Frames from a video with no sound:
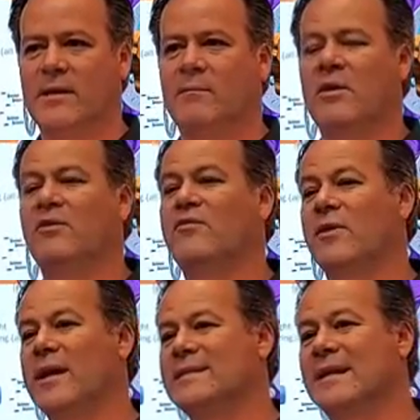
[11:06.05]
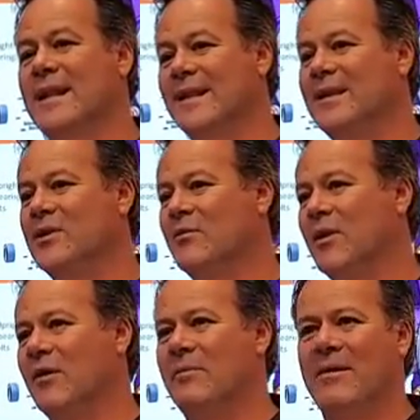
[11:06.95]
But you forget to clean your
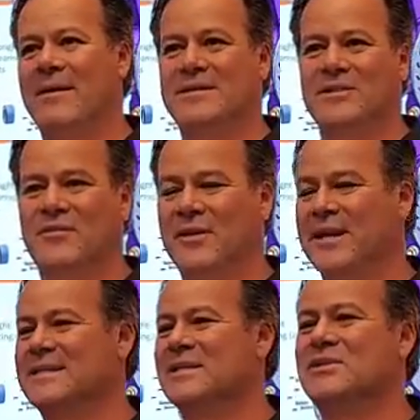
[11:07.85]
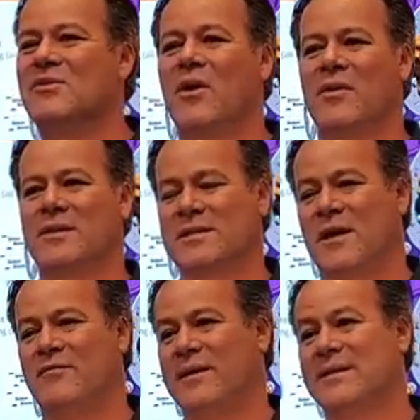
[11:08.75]
wheel bearings, you forget to do all the
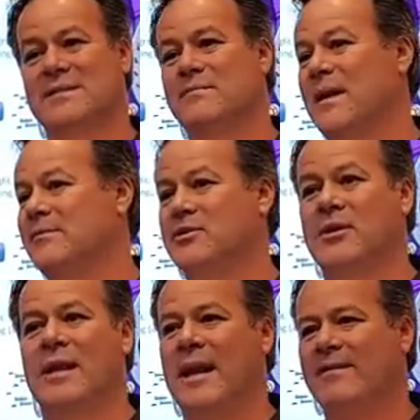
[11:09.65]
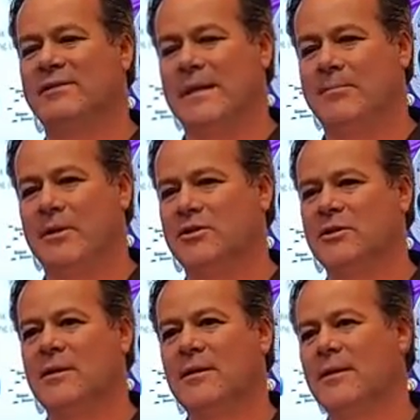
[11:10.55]
stuff because sometimes you're going to have seepage.